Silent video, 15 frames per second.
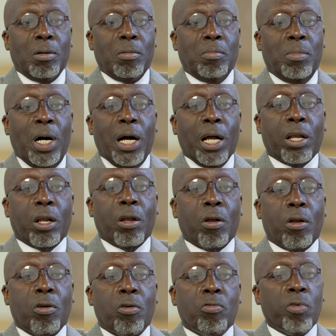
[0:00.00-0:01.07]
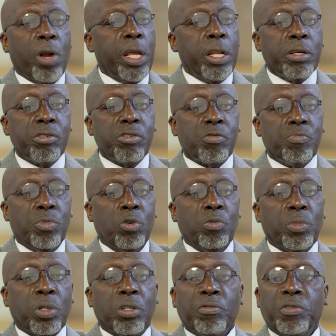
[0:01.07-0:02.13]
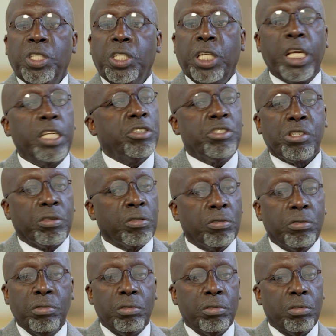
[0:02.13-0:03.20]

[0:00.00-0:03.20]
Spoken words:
my greatest moment of tension